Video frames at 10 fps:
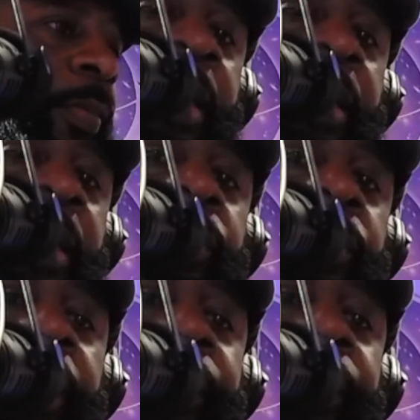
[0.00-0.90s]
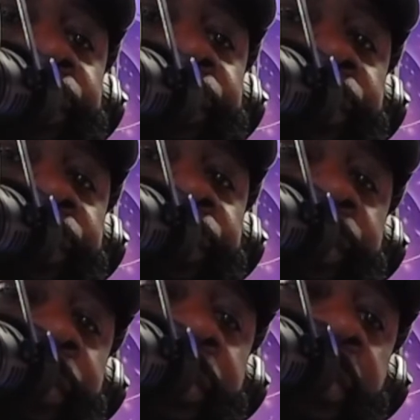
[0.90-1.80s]
industry,
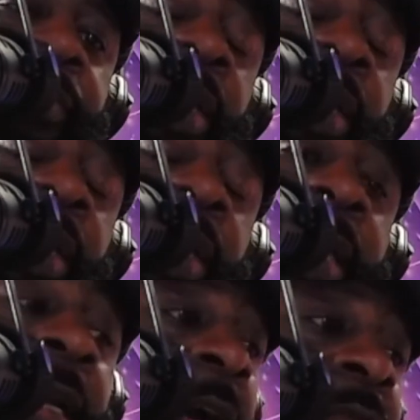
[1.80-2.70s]
and I thank God for